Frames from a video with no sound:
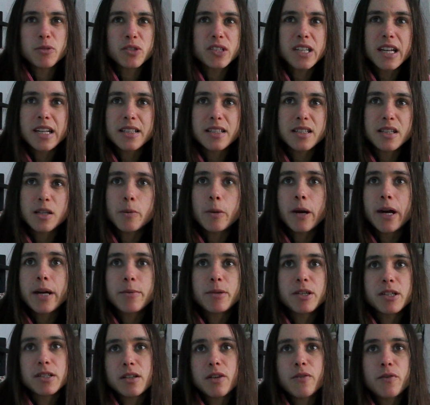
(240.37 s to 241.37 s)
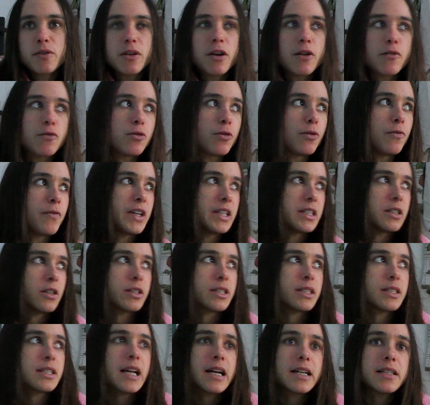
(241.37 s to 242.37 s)
more sense in a way, because after all, things
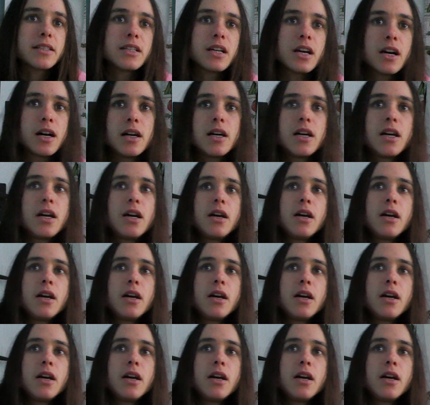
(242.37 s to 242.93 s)
like dyslexia